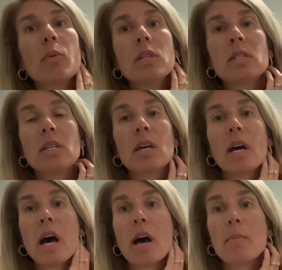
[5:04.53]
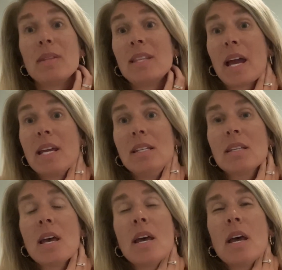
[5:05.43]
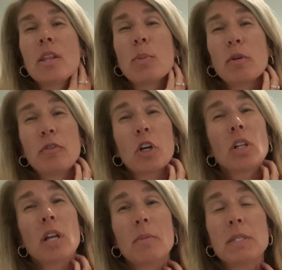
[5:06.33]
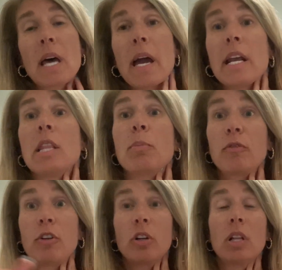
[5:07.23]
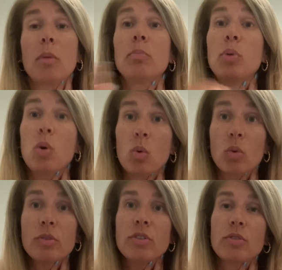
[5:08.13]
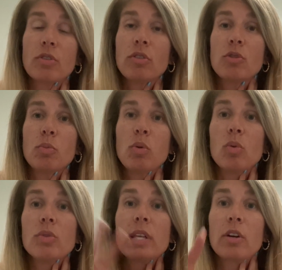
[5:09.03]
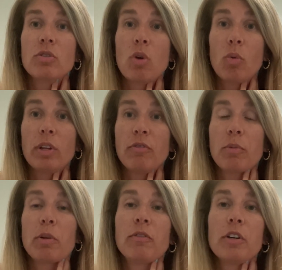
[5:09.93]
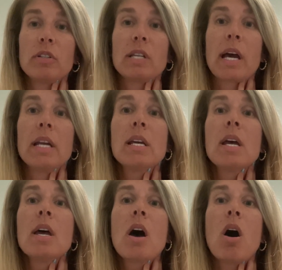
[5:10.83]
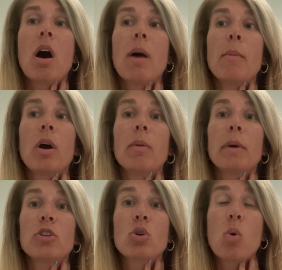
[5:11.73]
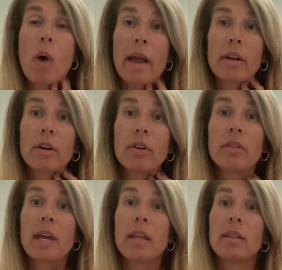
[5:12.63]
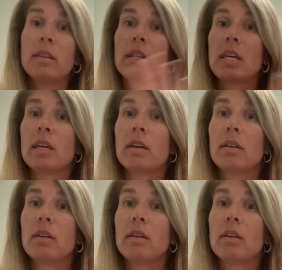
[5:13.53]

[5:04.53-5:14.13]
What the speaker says: was nice. The preferred club side and the preferred club pools, so there's also pools that are only for preferred side, are much quieter than the